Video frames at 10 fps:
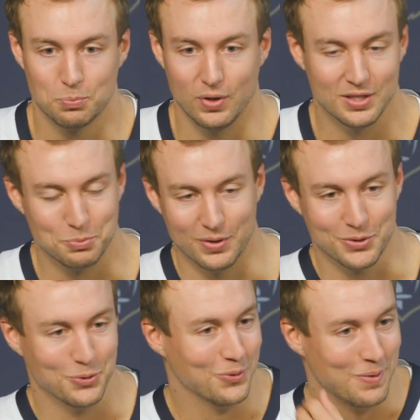It's pretty
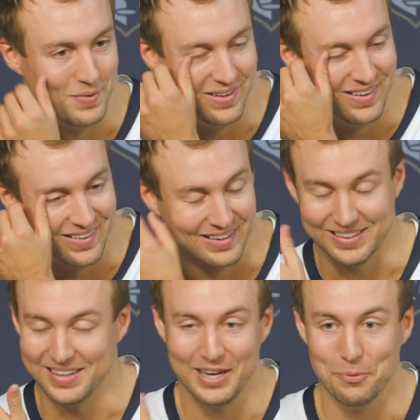cool. I mean,
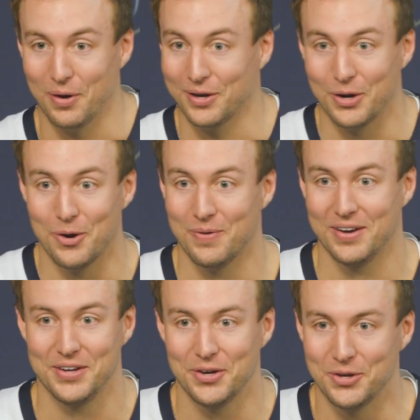like anywhere I go
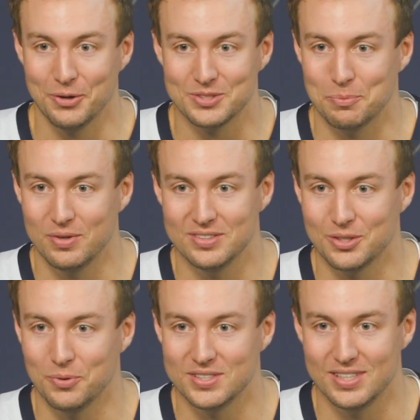around here, you know,
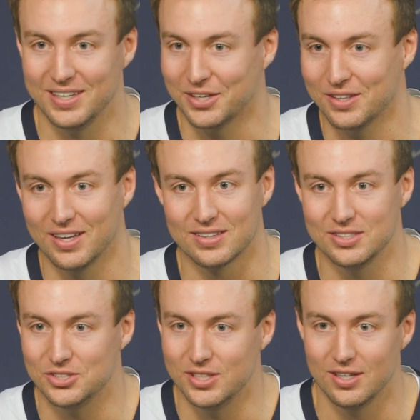someone's always saying good luck
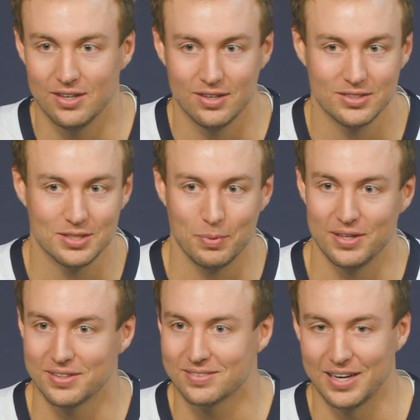this year, or
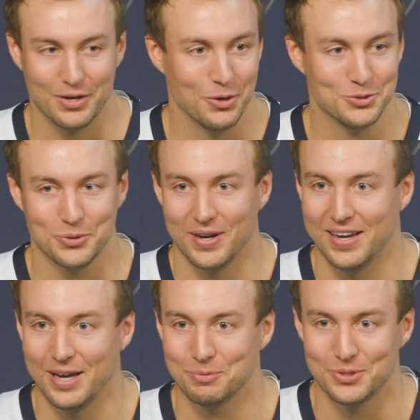somebody kind of knows who I
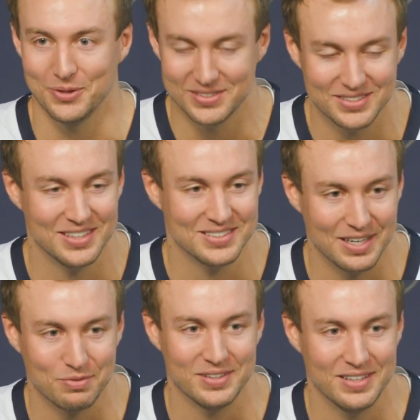am. So it's
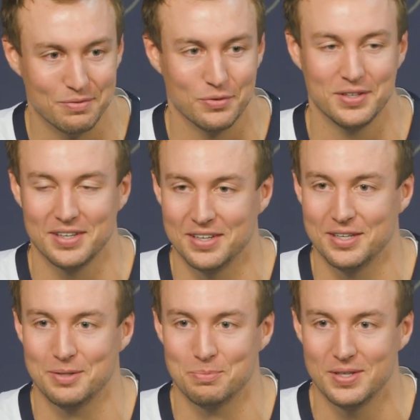definitely different
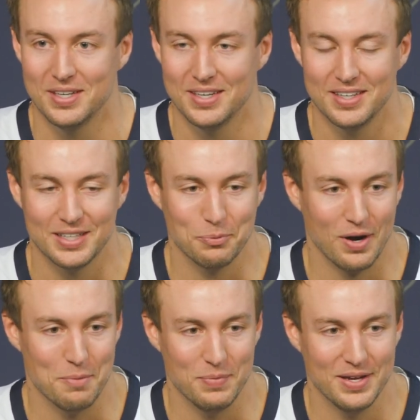than
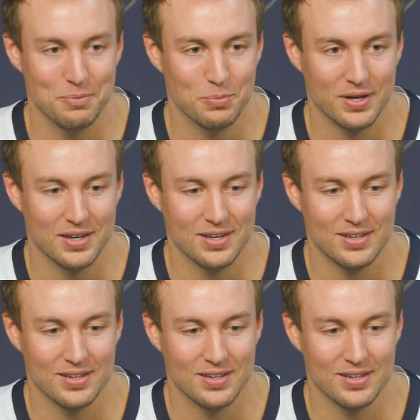where I've been, but